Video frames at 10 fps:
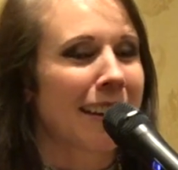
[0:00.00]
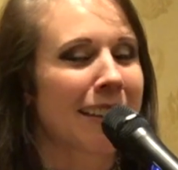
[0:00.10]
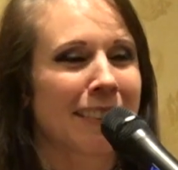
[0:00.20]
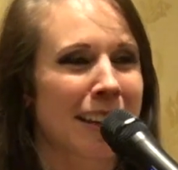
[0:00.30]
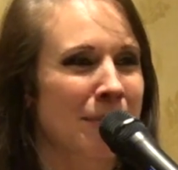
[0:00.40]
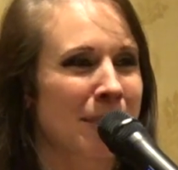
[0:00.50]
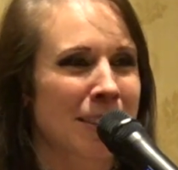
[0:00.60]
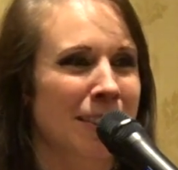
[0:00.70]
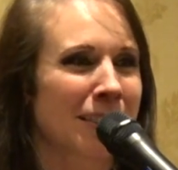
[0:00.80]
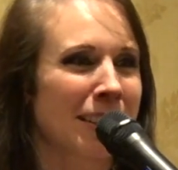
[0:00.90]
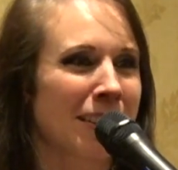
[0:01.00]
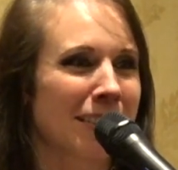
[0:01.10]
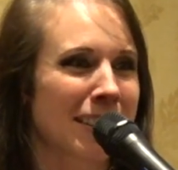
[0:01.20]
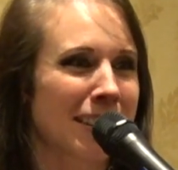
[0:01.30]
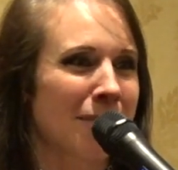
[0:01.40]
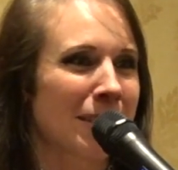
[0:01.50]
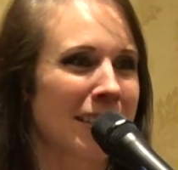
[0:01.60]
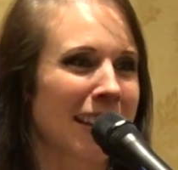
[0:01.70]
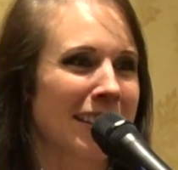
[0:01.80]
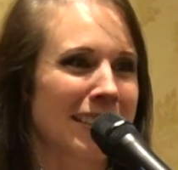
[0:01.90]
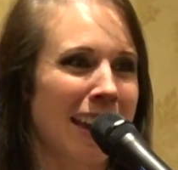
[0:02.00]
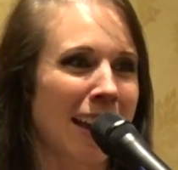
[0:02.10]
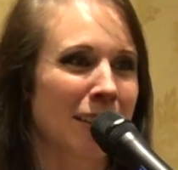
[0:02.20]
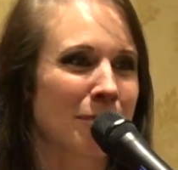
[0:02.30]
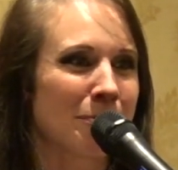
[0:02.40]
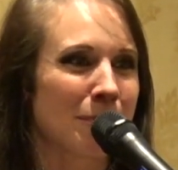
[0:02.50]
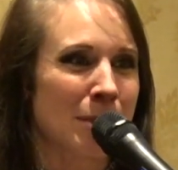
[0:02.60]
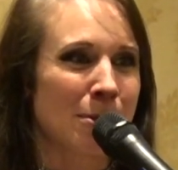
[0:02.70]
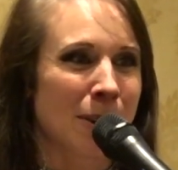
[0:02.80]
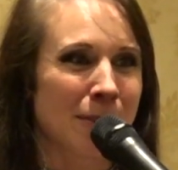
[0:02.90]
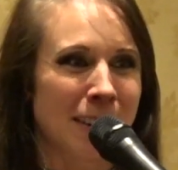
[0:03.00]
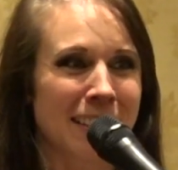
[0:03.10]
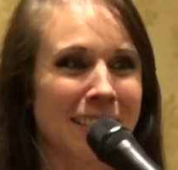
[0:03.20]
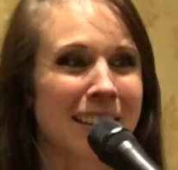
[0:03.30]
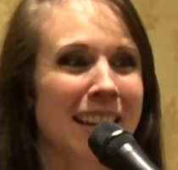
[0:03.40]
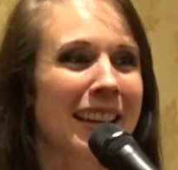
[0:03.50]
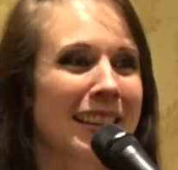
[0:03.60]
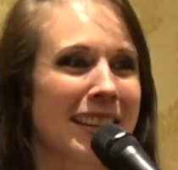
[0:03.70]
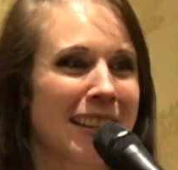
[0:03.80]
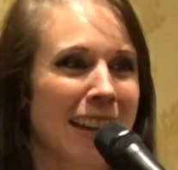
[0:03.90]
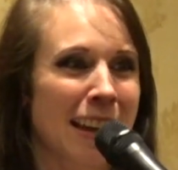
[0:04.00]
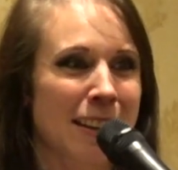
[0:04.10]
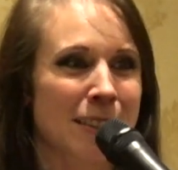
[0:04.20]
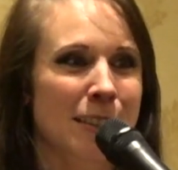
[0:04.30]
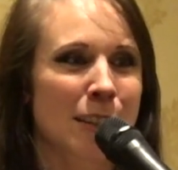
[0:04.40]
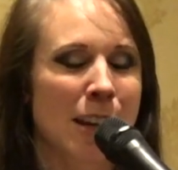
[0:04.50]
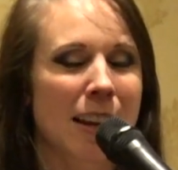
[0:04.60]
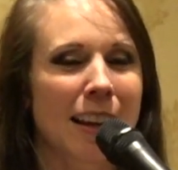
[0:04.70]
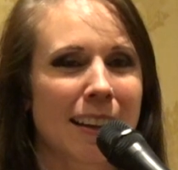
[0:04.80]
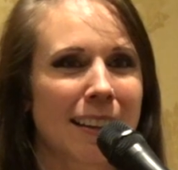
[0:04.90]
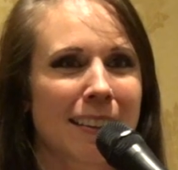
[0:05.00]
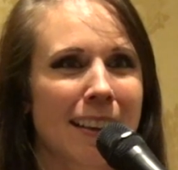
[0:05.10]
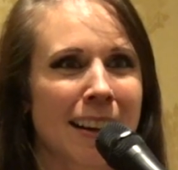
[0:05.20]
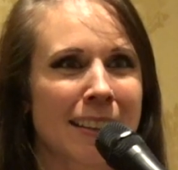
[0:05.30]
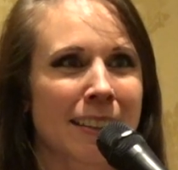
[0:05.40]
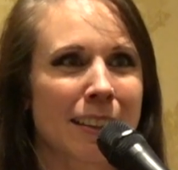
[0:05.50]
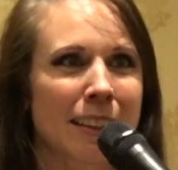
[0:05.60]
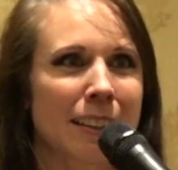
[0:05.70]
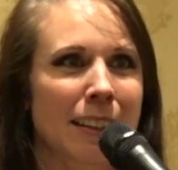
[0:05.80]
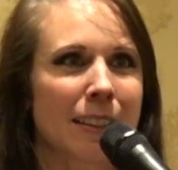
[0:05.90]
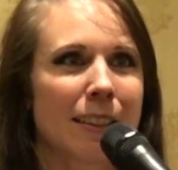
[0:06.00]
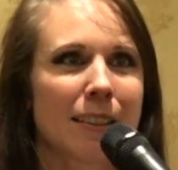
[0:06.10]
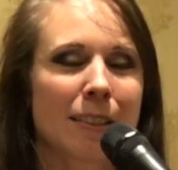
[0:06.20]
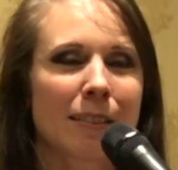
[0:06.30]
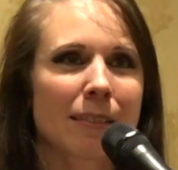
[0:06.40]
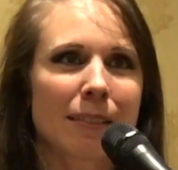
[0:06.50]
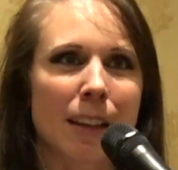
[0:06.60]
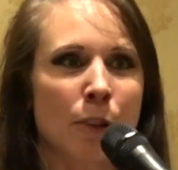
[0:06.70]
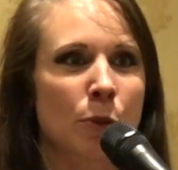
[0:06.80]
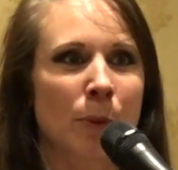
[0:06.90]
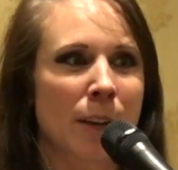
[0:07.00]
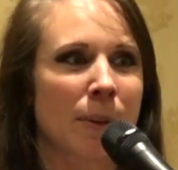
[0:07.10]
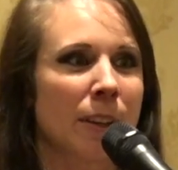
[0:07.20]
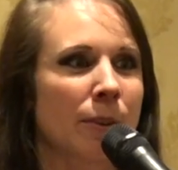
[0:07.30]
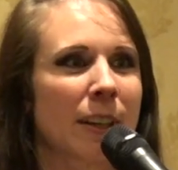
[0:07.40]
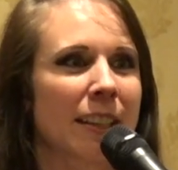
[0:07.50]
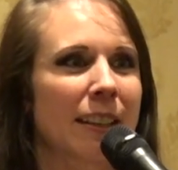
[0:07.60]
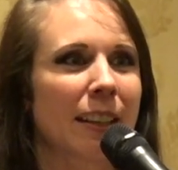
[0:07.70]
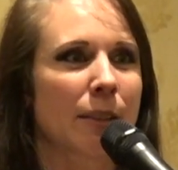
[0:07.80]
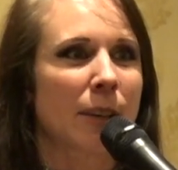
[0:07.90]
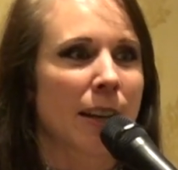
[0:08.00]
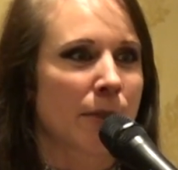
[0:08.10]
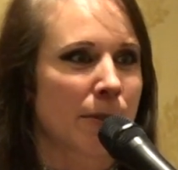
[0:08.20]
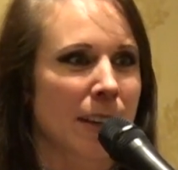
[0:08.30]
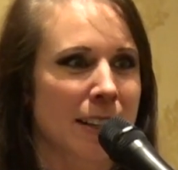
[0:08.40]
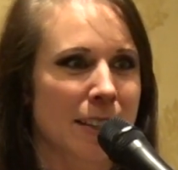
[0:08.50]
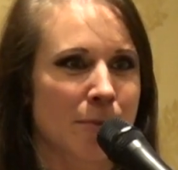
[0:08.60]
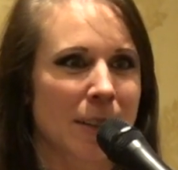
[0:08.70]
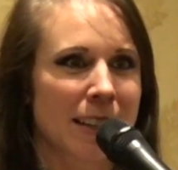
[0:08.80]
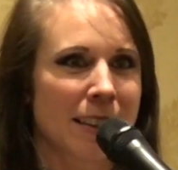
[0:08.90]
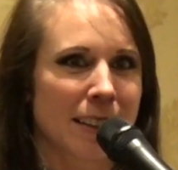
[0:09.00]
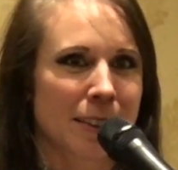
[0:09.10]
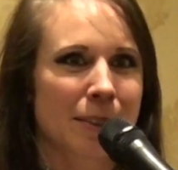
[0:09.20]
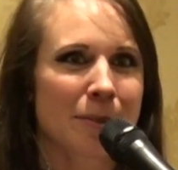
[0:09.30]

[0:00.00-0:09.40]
And last but certainly not least, I want to thank Zach, my boyfriend. I didn't think that, after what I went through, I didn't think I would ever find somebody that